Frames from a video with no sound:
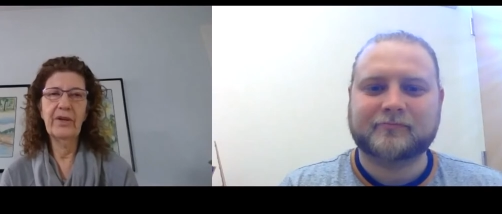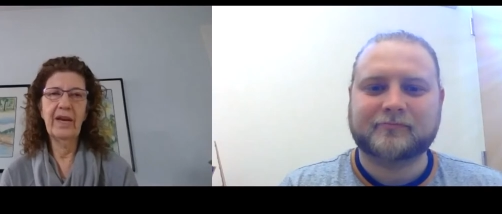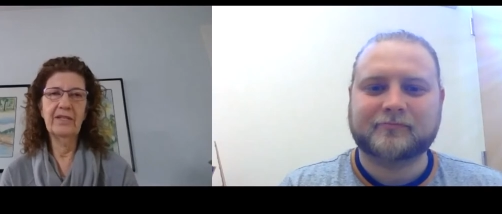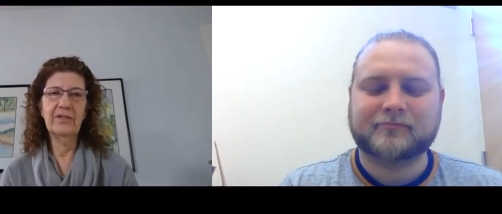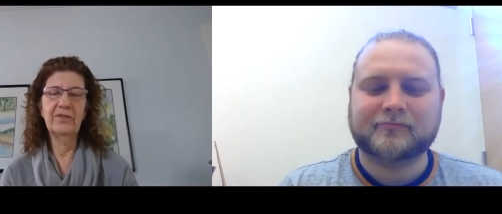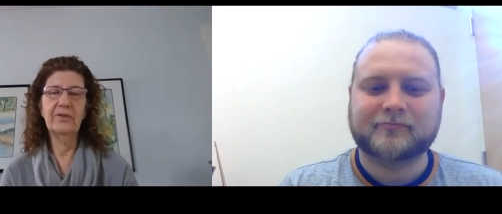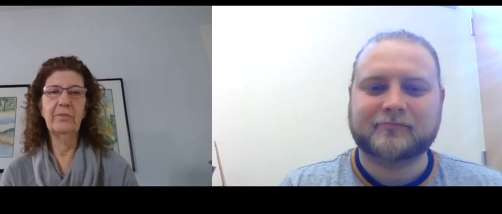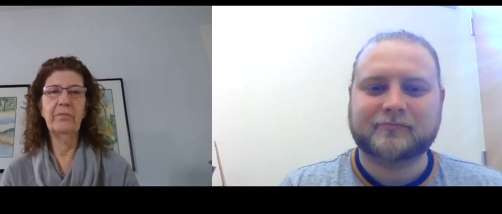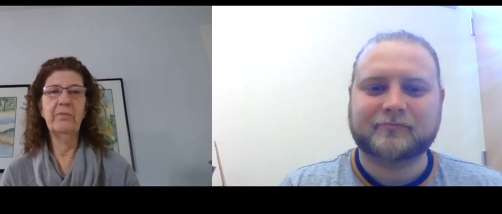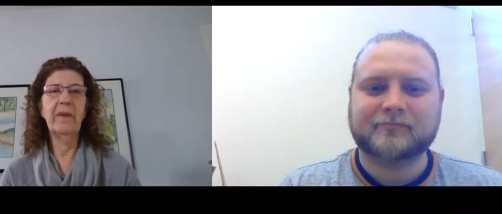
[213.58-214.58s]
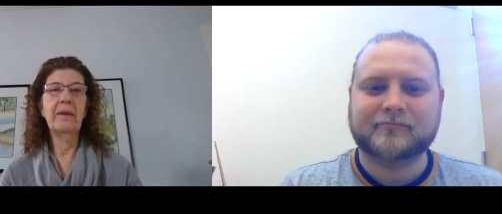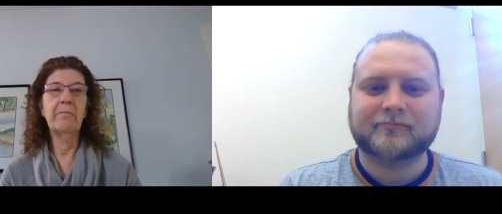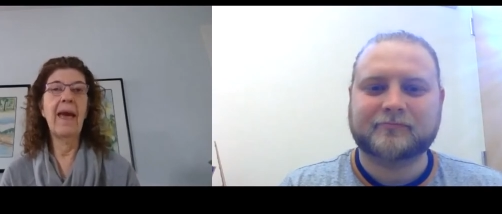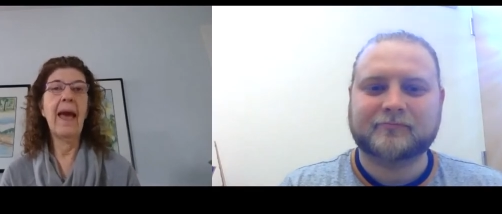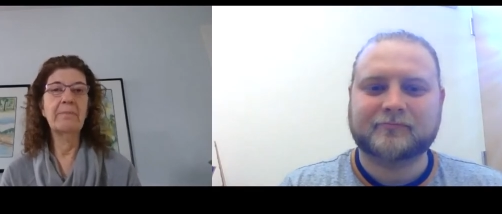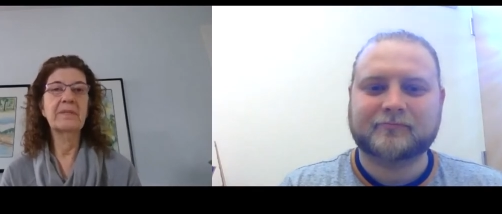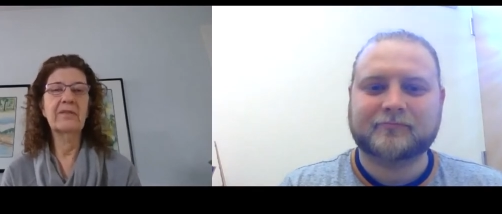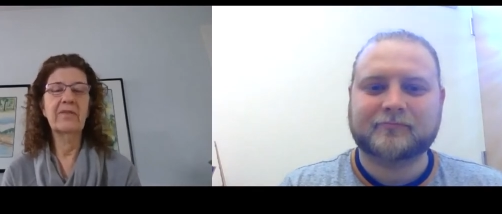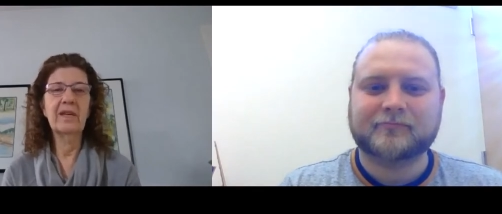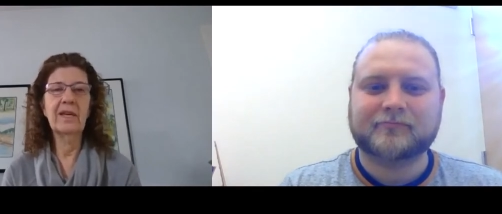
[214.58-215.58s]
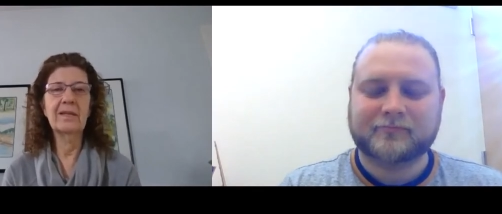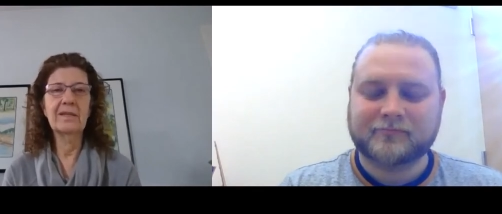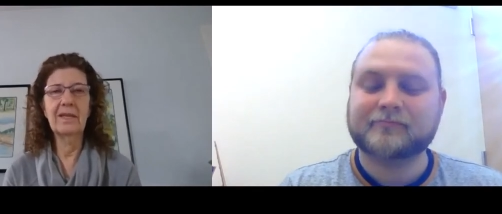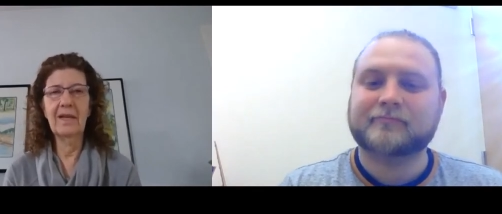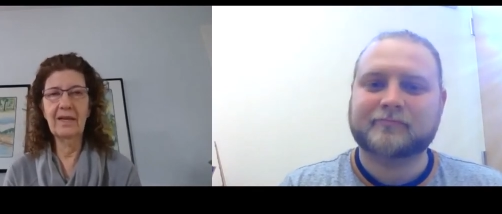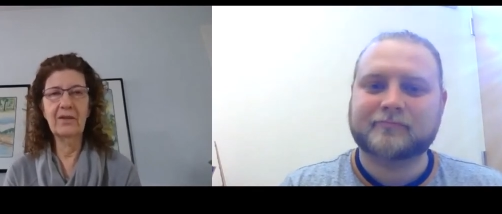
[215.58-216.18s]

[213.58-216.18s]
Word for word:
Speaker 1: had to make maps of things, and I mm.